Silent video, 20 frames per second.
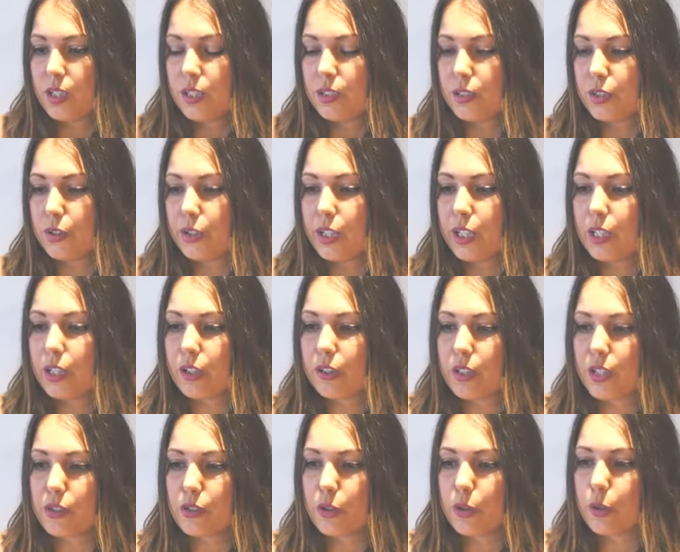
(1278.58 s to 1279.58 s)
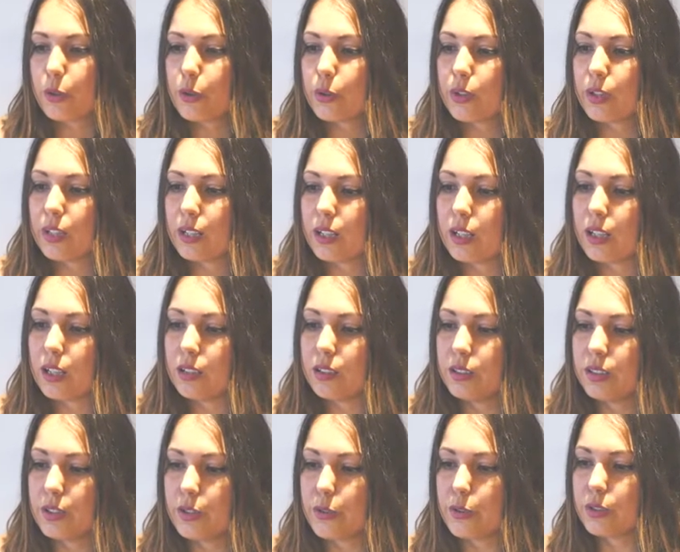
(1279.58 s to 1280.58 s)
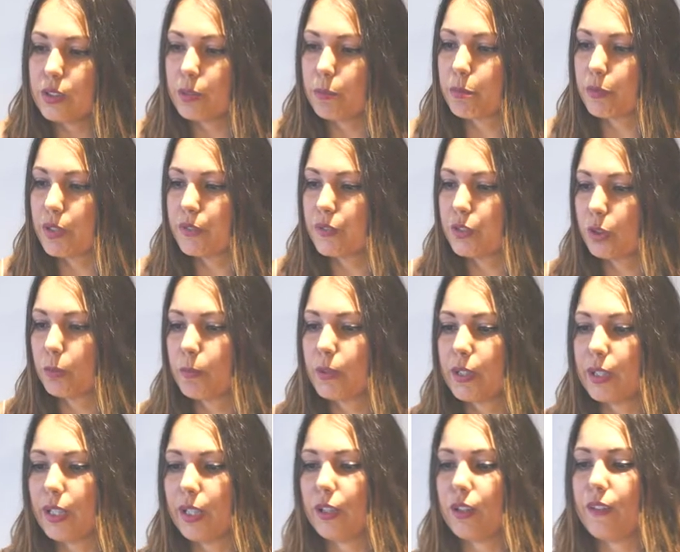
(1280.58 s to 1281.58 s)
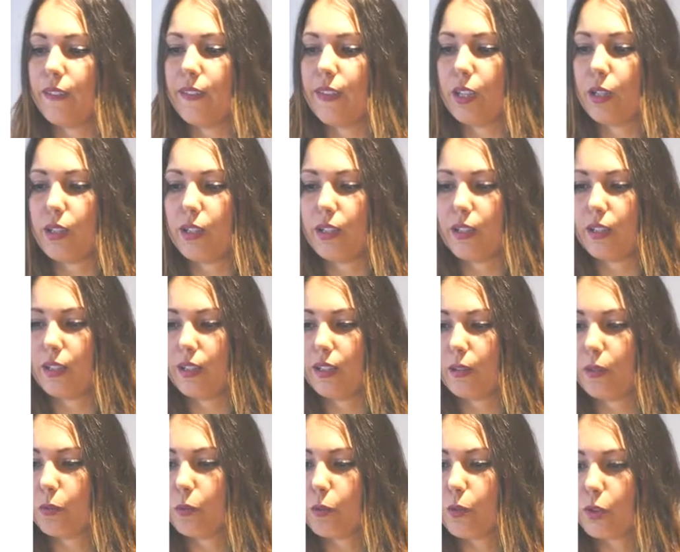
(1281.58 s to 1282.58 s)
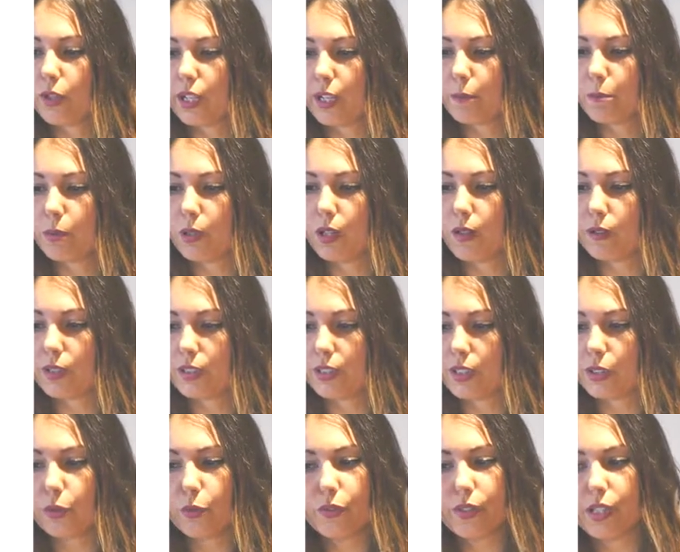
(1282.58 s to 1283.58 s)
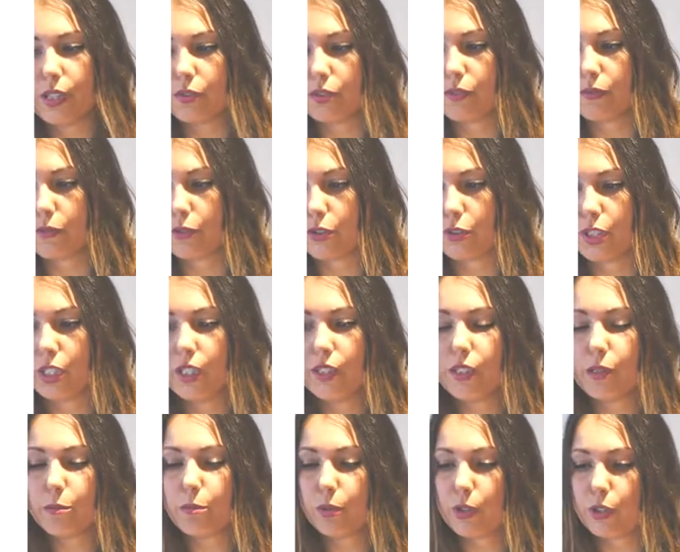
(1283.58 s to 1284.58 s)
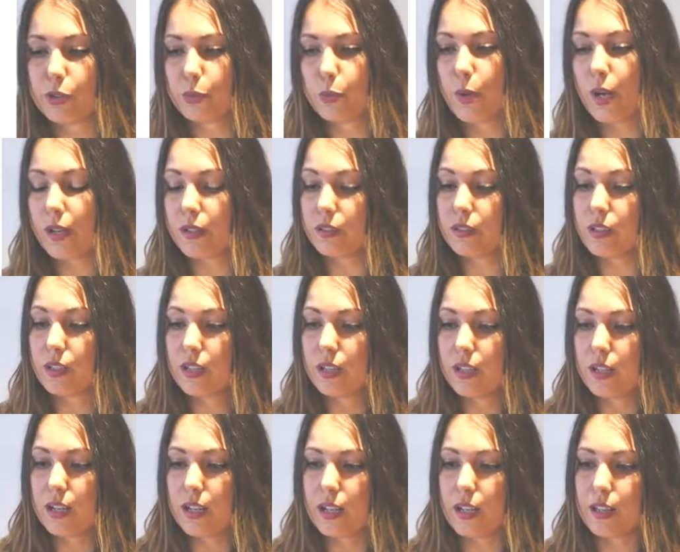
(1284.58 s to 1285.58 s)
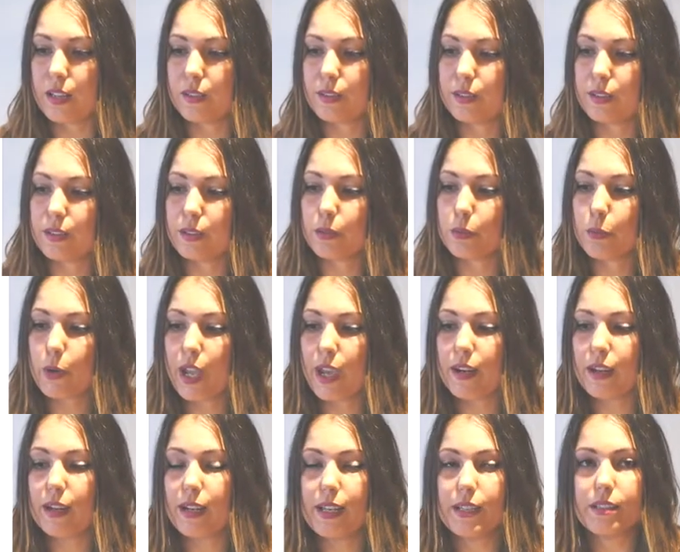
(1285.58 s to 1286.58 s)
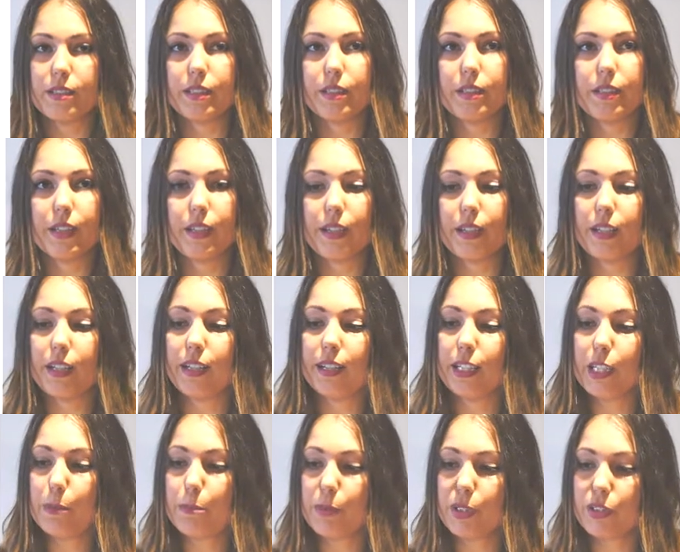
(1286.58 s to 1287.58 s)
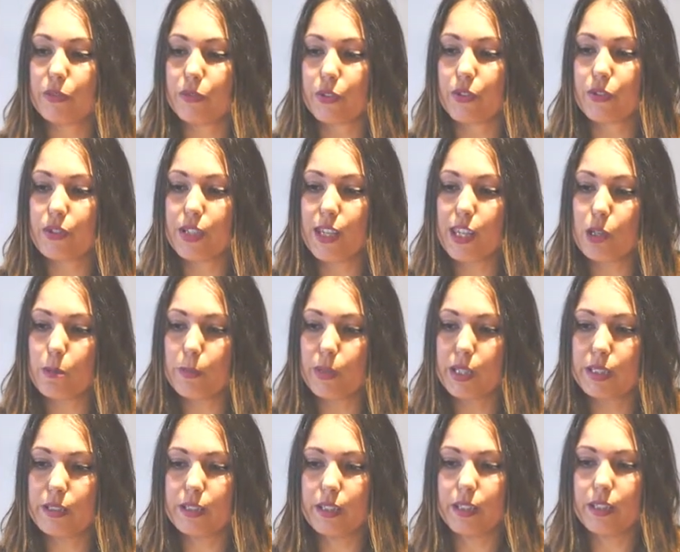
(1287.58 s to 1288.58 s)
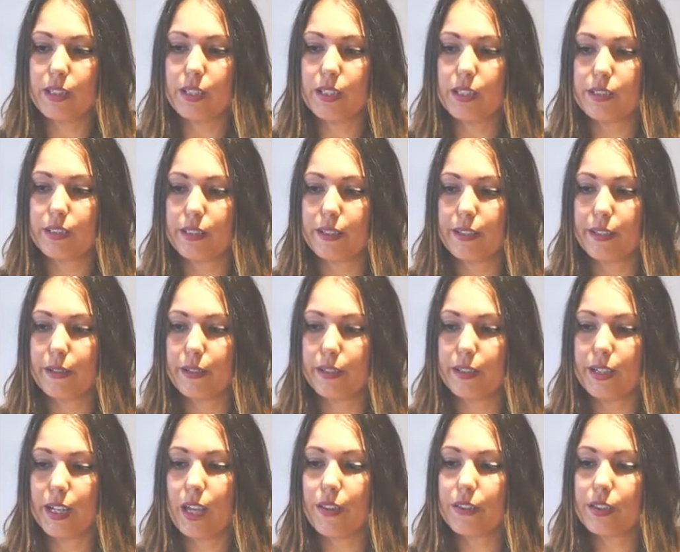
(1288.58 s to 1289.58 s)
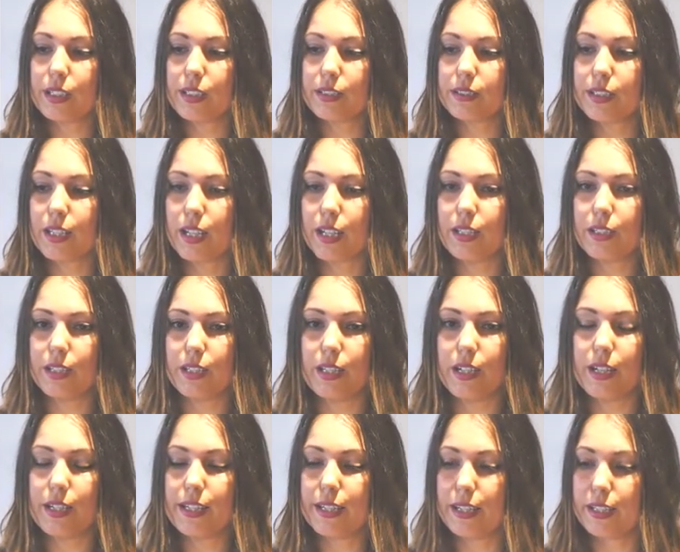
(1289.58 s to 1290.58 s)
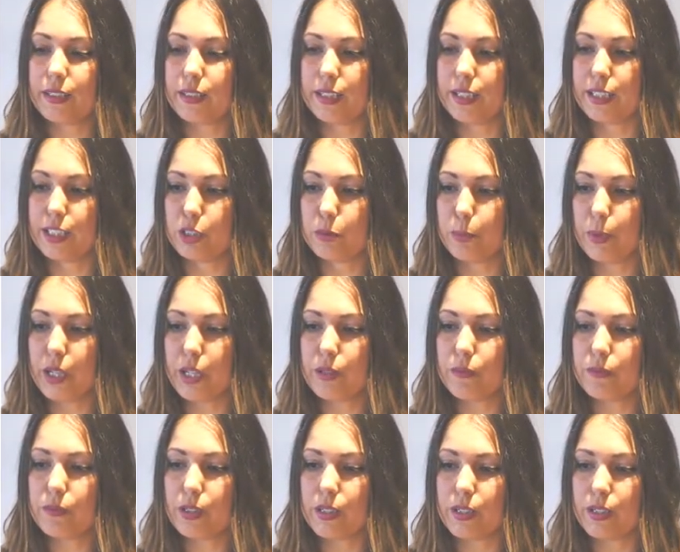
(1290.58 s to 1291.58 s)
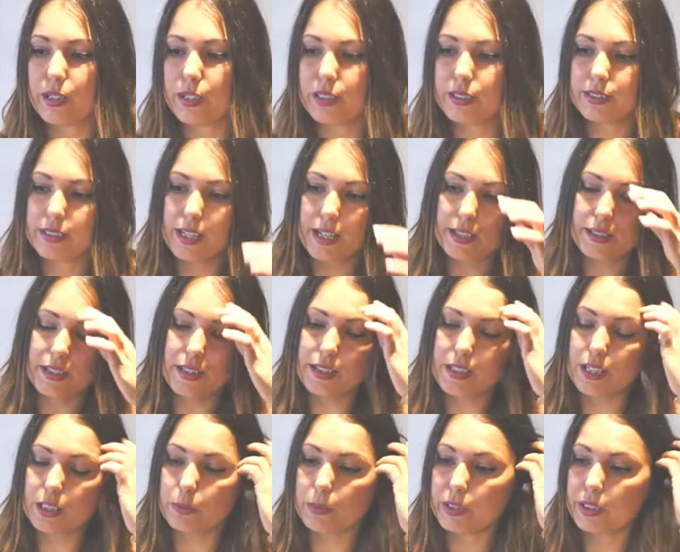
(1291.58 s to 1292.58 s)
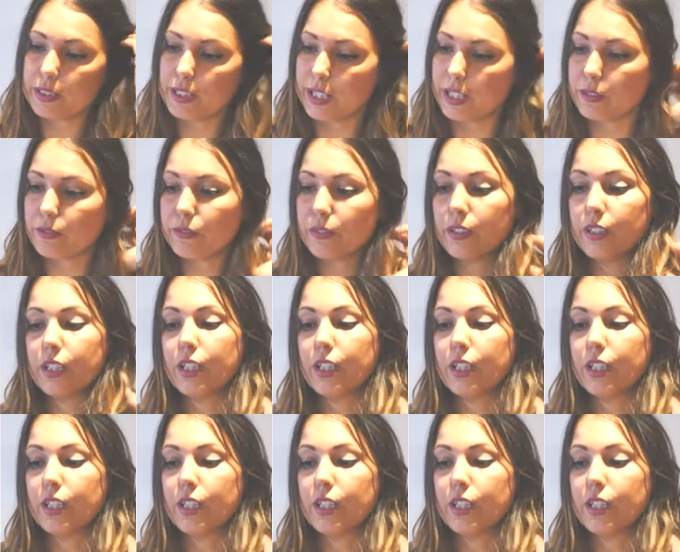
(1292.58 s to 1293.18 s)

So here I'm going to show you uh, just a brief summary of the work I published in 2014 in PLOS ONE. And we analyzed uh, lipids from sediments in this uh, Neanderthal site in Alicante in Spain, a site that has been dated